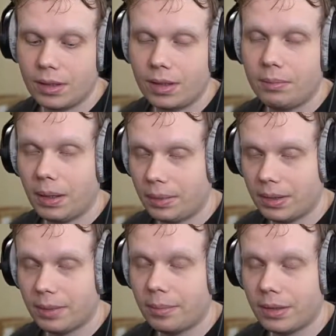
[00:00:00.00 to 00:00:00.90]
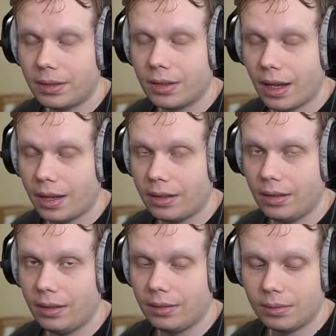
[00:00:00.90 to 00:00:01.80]
And maybe it's a bit
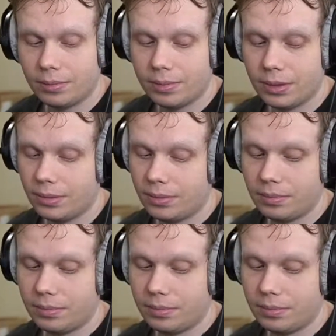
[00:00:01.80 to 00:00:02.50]
clacky, but